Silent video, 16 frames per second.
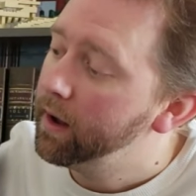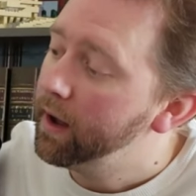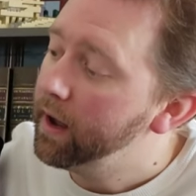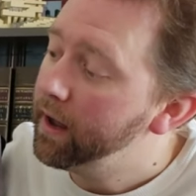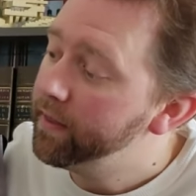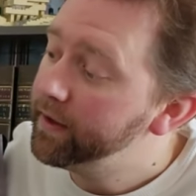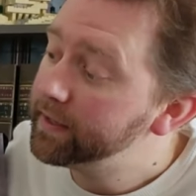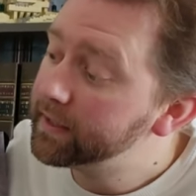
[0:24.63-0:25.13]

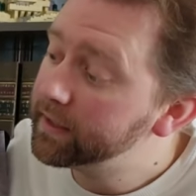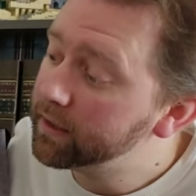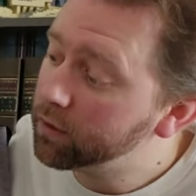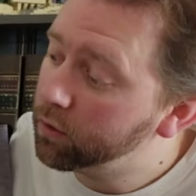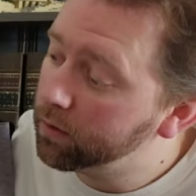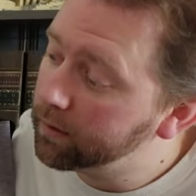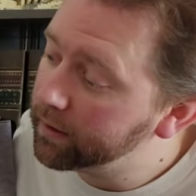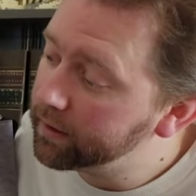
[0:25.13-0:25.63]
Uh, this is a
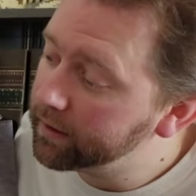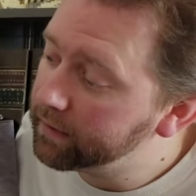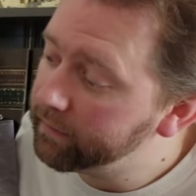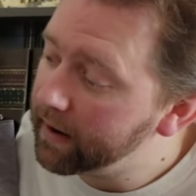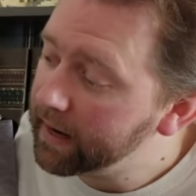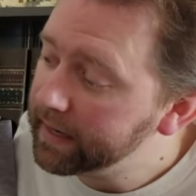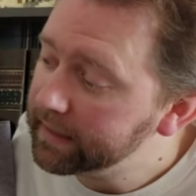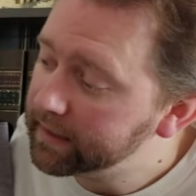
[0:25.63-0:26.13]
cool little
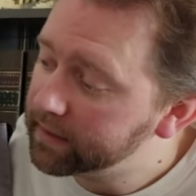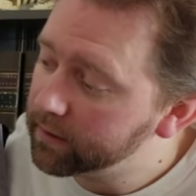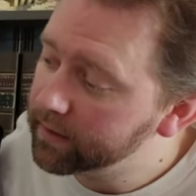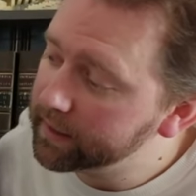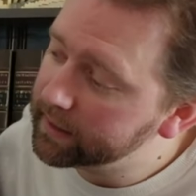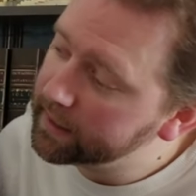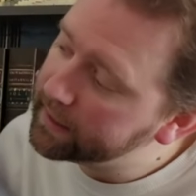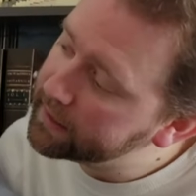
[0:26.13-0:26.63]
device. So
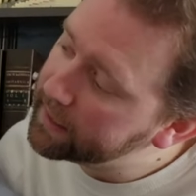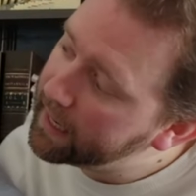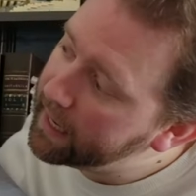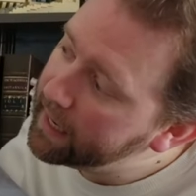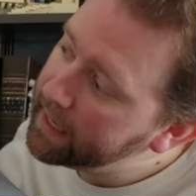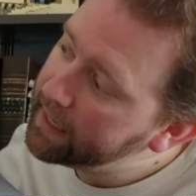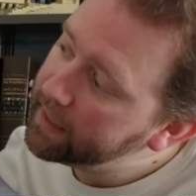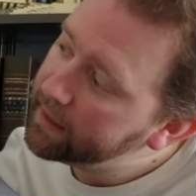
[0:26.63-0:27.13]
this is
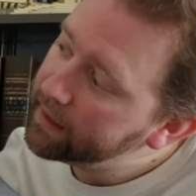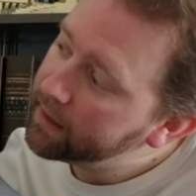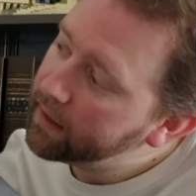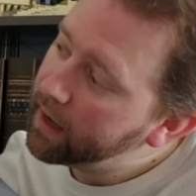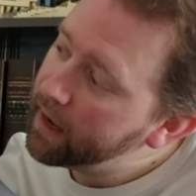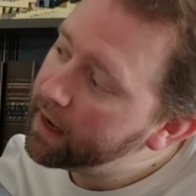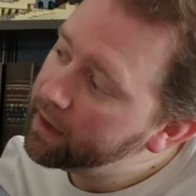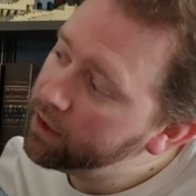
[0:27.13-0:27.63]
a
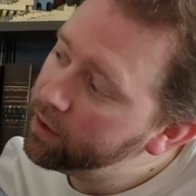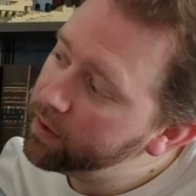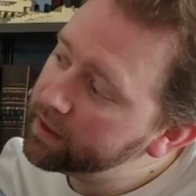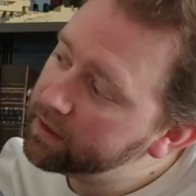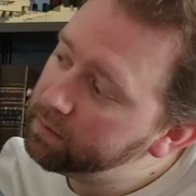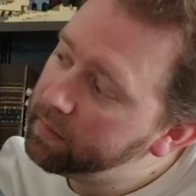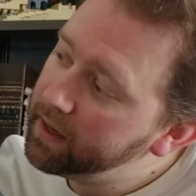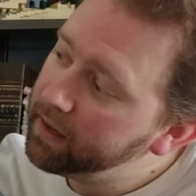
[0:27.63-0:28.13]

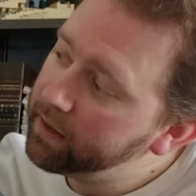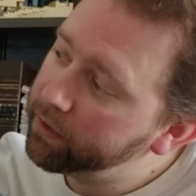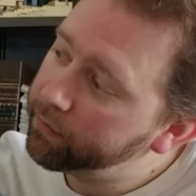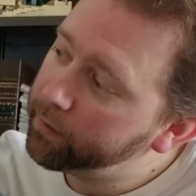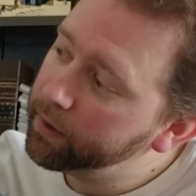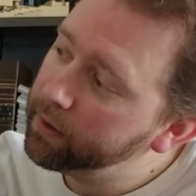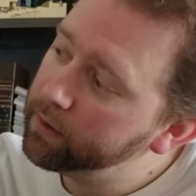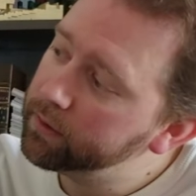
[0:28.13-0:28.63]
USB uh,
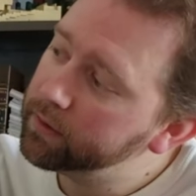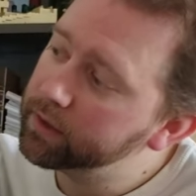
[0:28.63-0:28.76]
through.